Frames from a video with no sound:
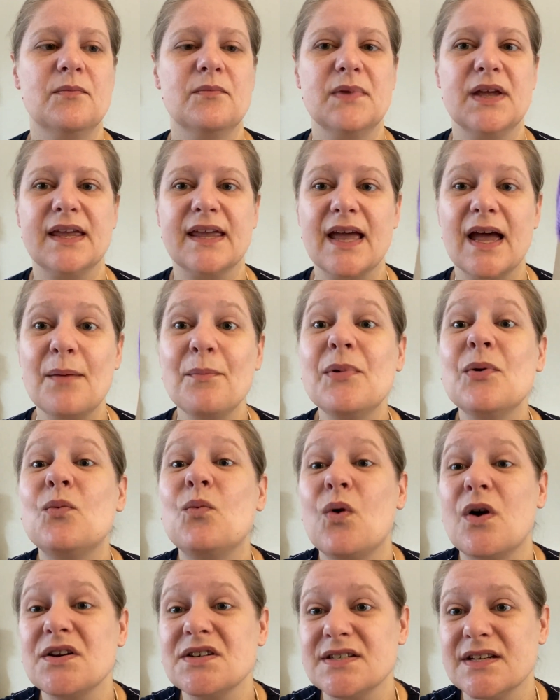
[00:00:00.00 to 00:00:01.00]
It can be
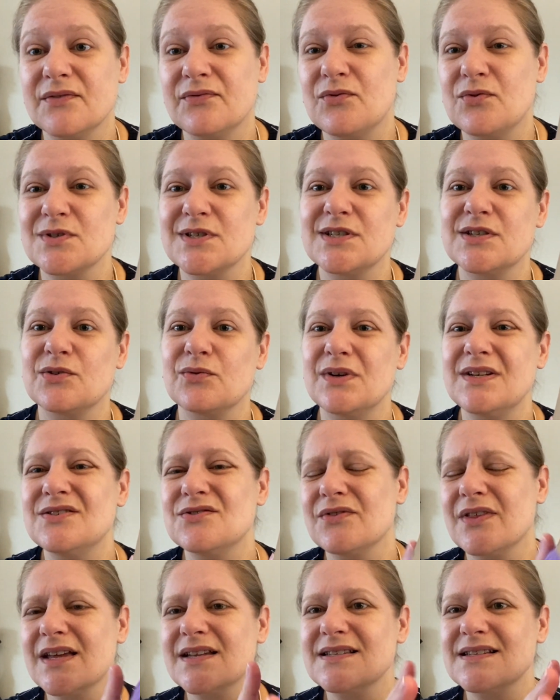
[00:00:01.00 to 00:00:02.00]
washed at 40 degrees,
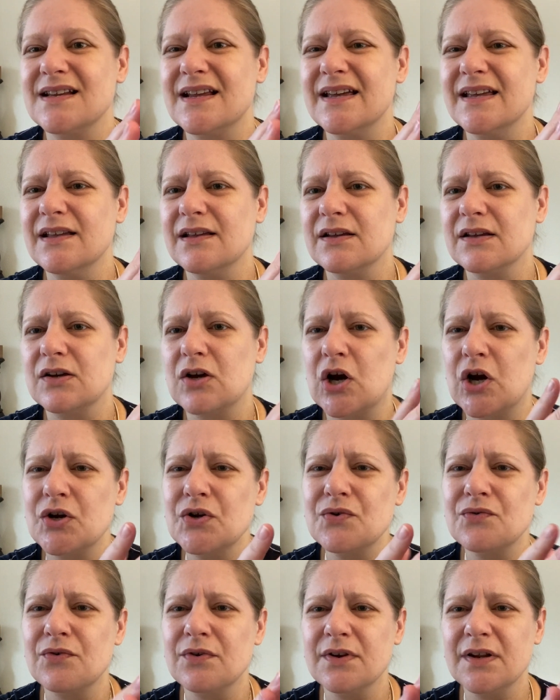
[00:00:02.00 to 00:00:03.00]
so that's like
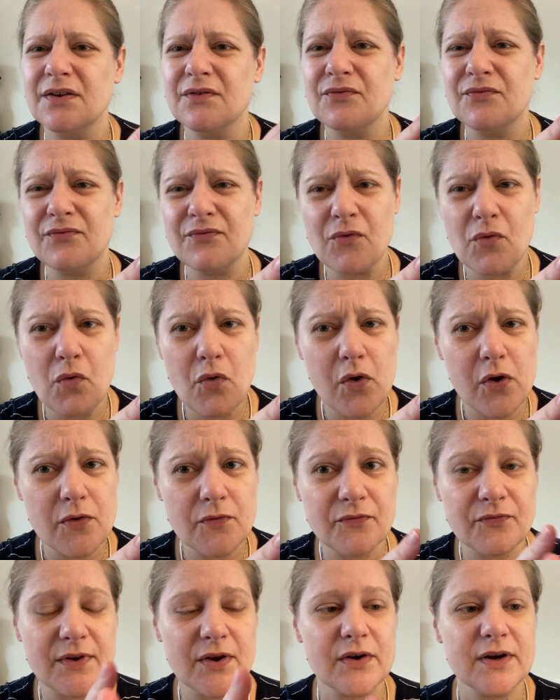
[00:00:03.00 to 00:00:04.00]
104
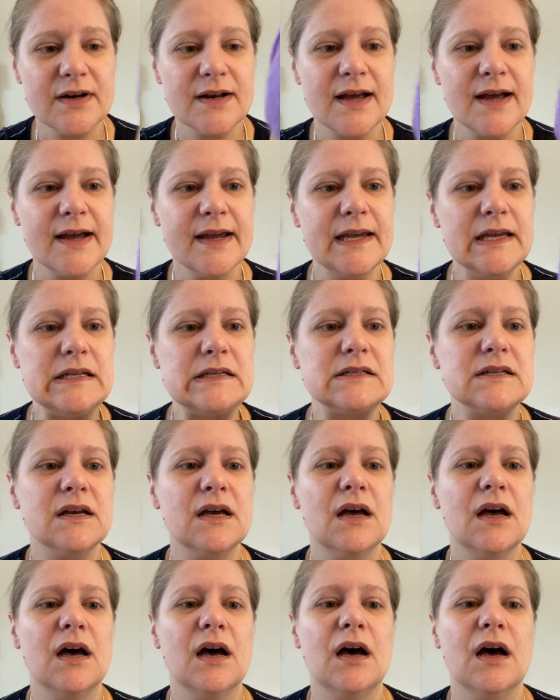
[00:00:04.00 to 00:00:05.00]
Fahrenheit.
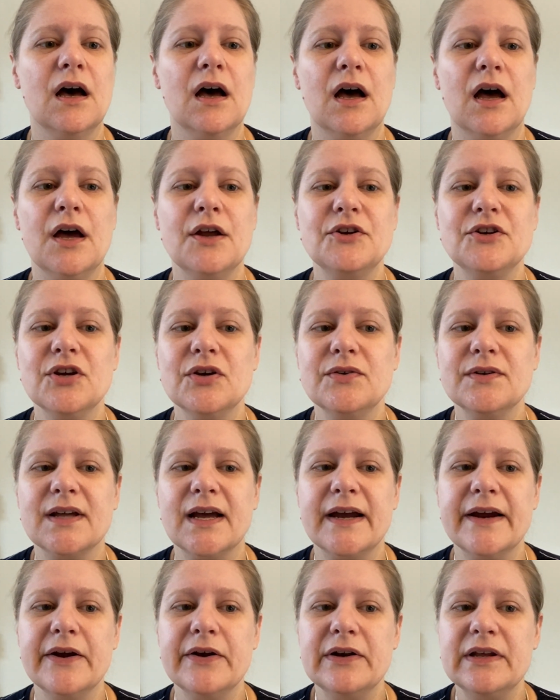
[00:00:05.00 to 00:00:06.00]
Don't
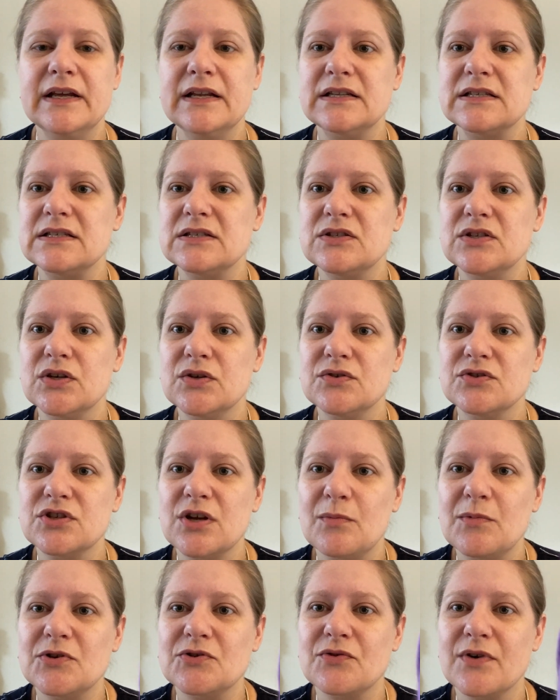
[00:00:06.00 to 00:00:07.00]
iron it, don't
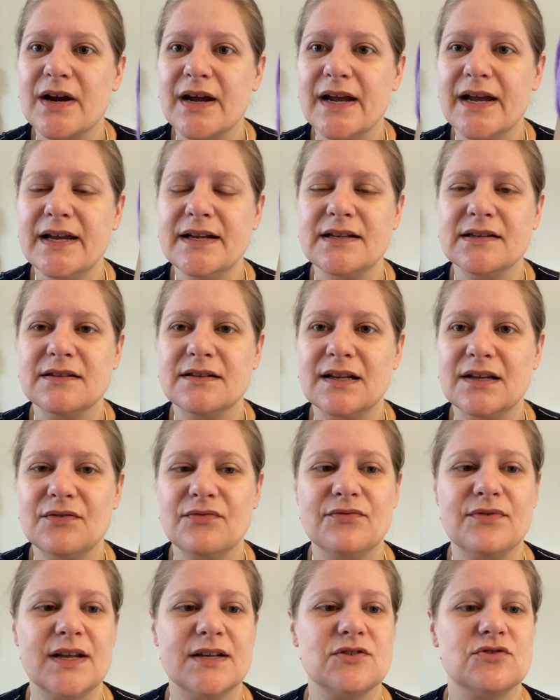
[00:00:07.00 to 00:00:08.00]
tumble dry it, lay
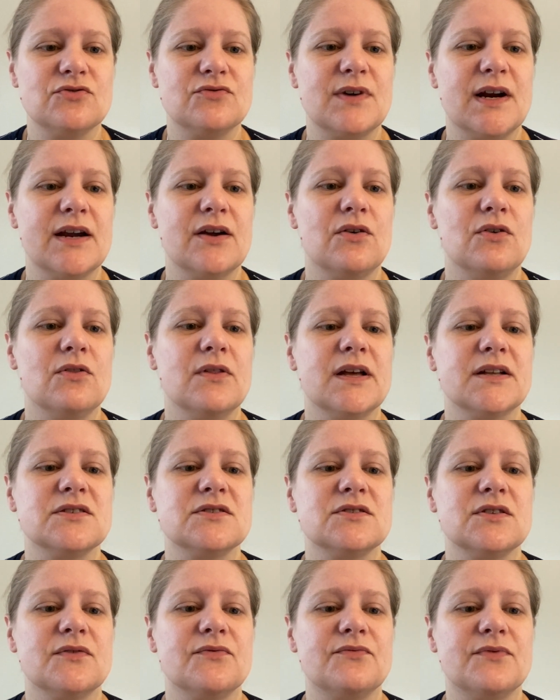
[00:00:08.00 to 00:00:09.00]
flat to dry, all that
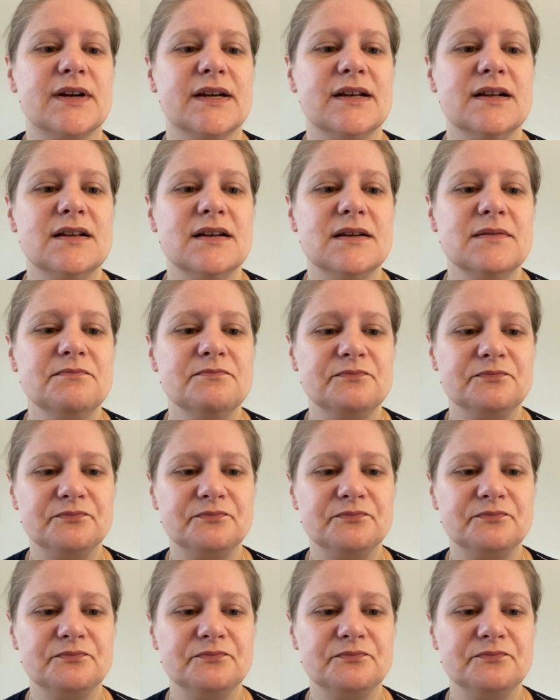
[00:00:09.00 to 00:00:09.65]
stuff regular.